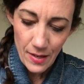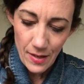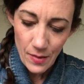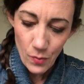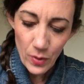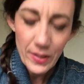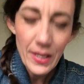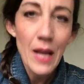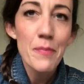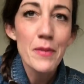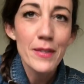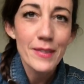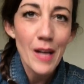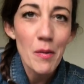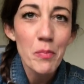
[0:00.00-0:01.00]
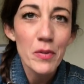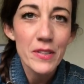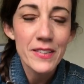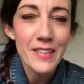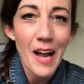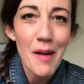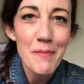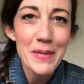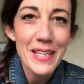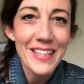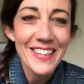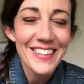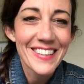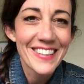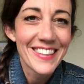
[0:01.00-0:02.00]
One time this couple stopped me
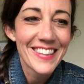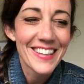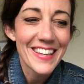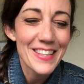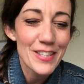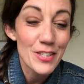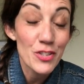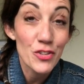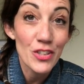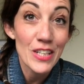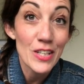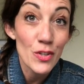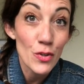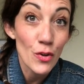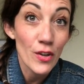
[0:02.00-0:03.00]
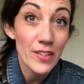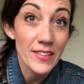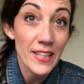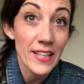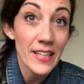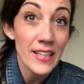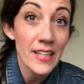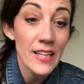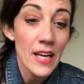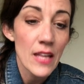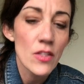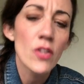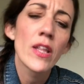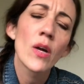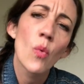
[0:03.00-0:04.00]
in the street in New York City, and
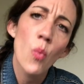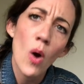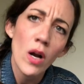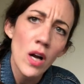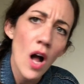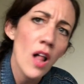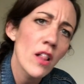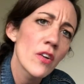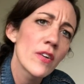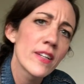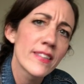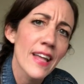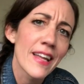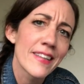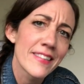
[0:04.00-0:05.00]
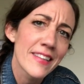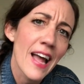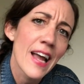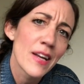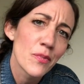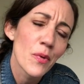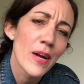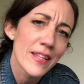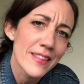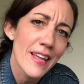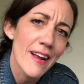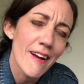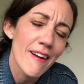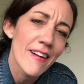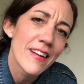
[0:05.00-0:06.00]
they're like, what color is that sign right
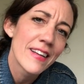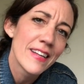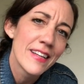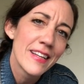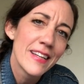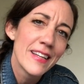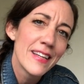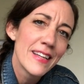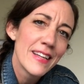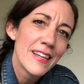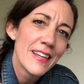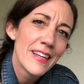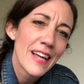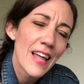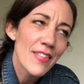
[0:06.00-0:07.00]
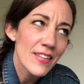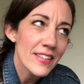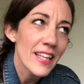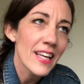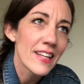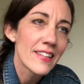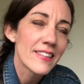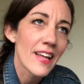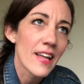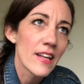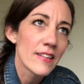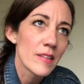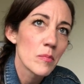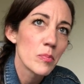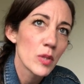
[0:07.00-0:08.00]
there? I think they had said,
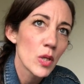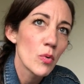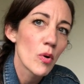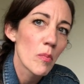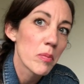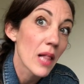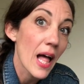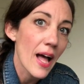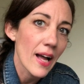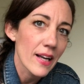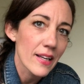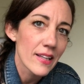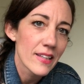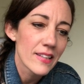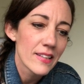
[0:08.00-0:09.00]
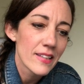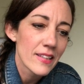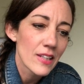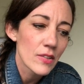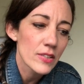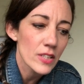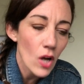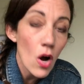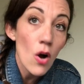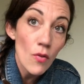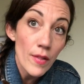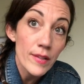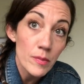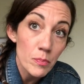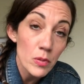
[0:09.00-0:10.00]
is it blue or black? And I was like, oh,
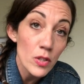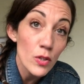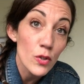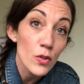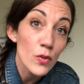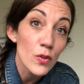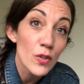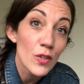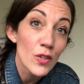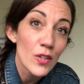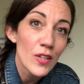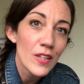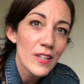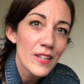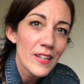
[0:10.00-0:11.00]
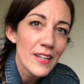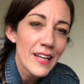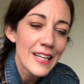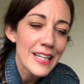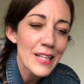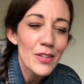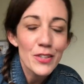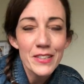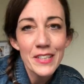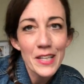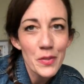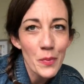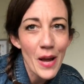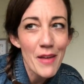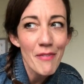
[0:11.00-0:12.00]
that's blue. And he looked at his
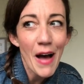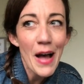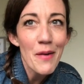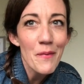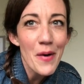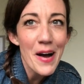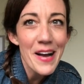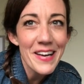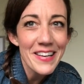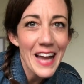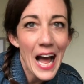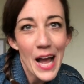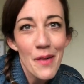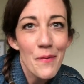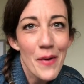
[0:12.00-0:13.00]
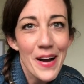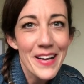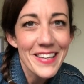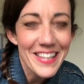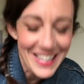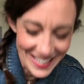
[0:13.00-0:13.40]
wife, I won.